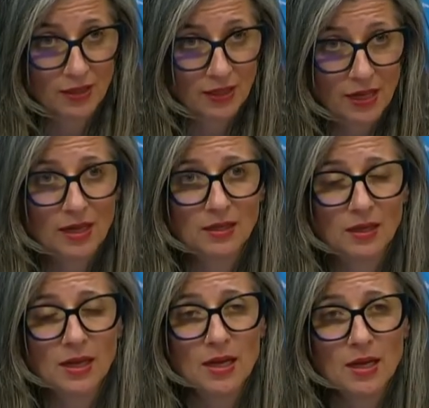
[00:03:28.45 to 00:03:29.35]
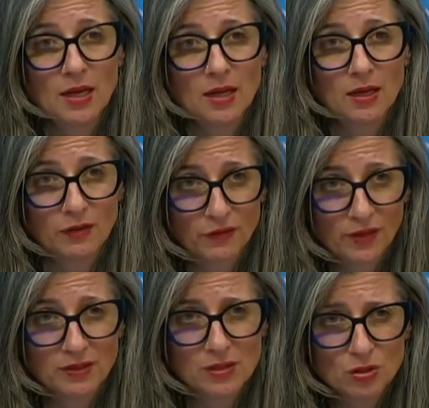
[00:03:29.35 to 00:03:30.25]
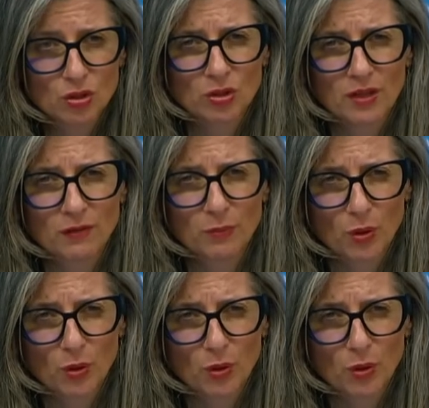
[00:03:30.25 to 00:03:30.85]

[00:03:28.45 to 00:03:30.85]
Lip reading: And again, this should have